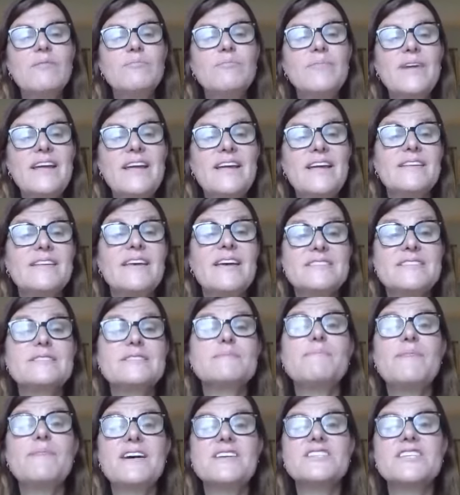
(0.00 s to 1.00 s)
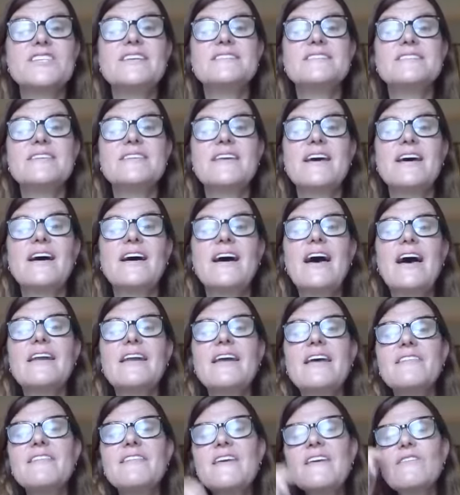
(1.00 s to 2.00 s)
it's much easier.
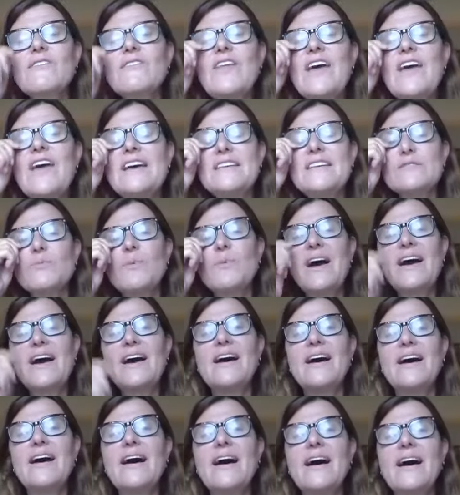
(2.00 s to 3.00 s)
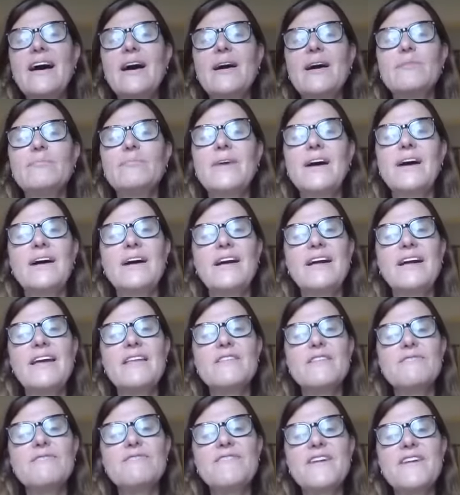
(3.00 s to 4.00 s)
And I think that's where
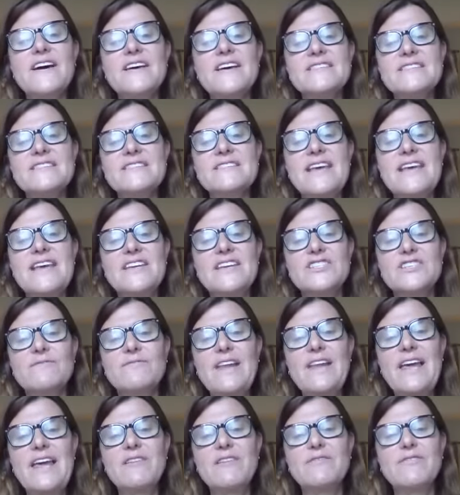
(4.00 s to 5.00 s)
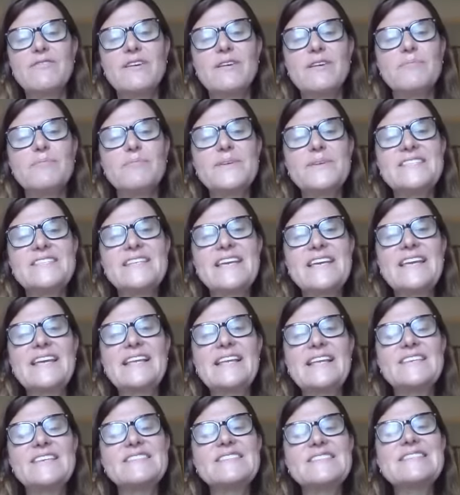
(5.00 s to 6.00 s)
in the first stage of labor,
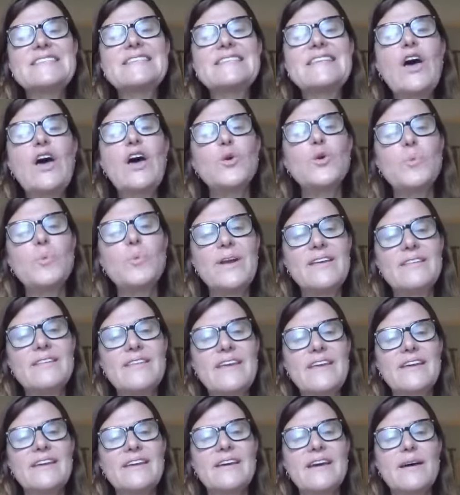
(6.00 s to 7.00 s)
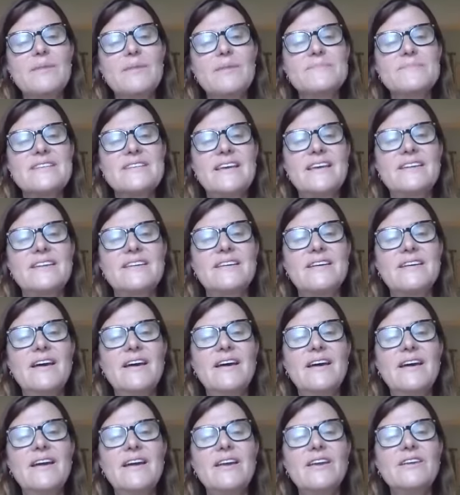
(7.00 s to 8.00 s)
particularly slow breathing comes in.
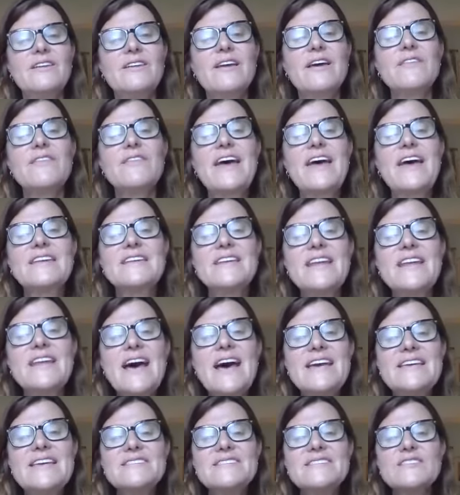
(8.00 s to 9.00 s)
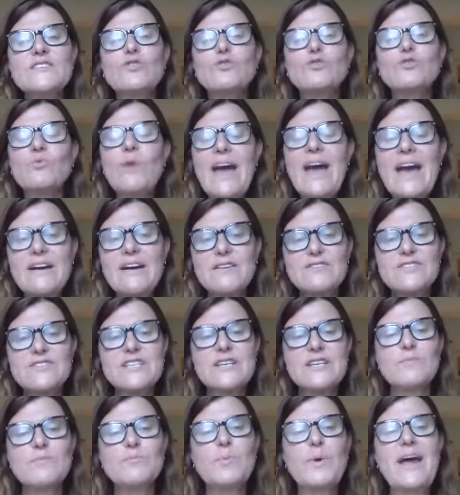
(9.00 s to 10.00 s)
You know, that nice
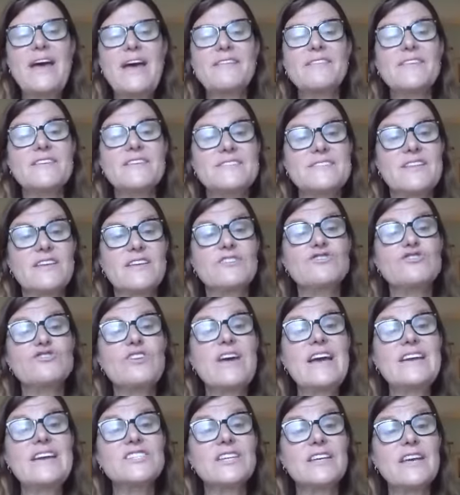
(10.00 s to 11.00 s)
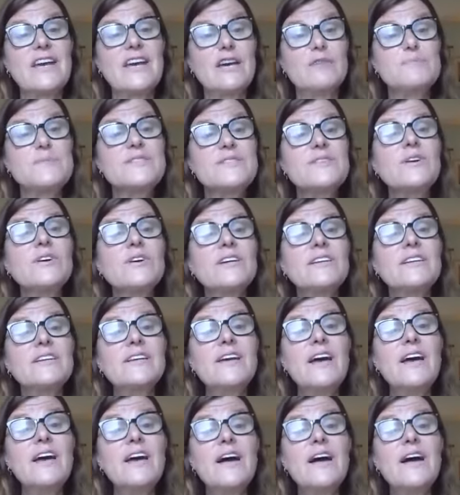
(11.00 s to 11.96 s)
grounding breath as the contraction comes on,